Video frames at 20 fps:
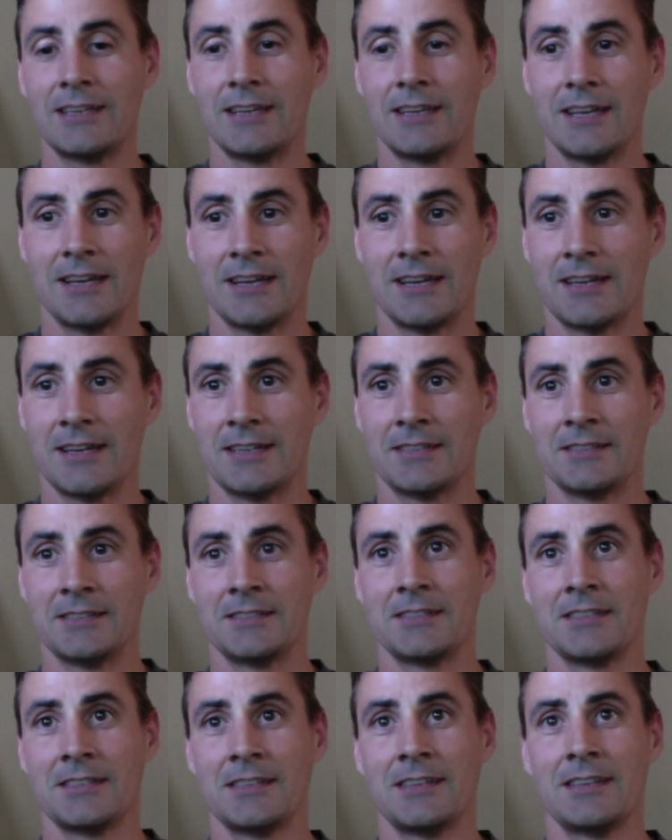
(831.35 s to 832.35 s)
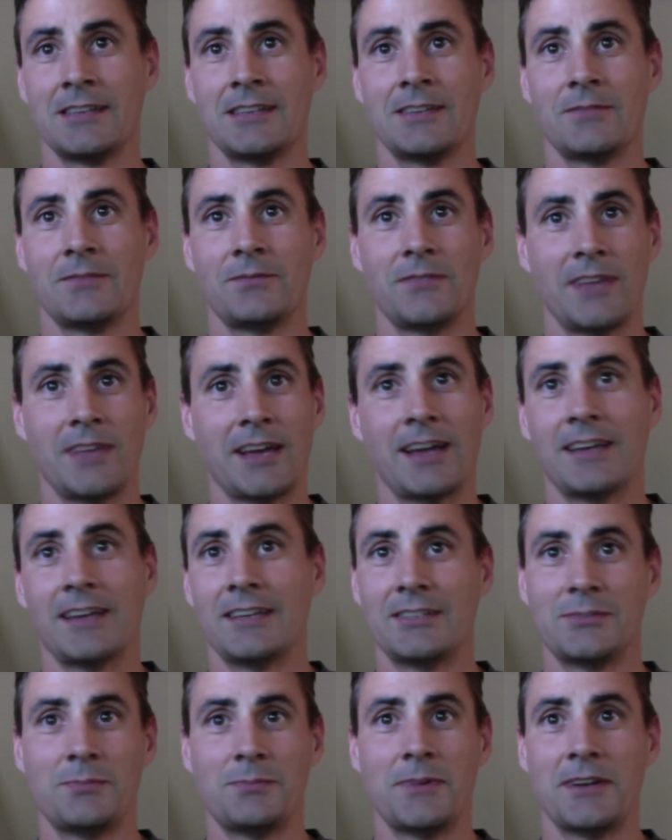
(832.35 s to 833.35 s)
and yeah,
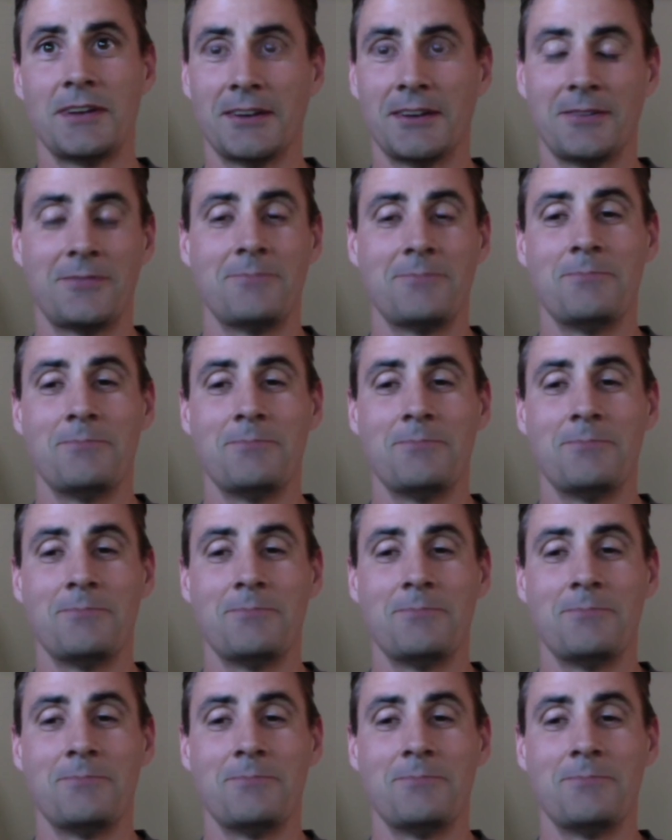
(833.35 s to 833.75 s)
it's been a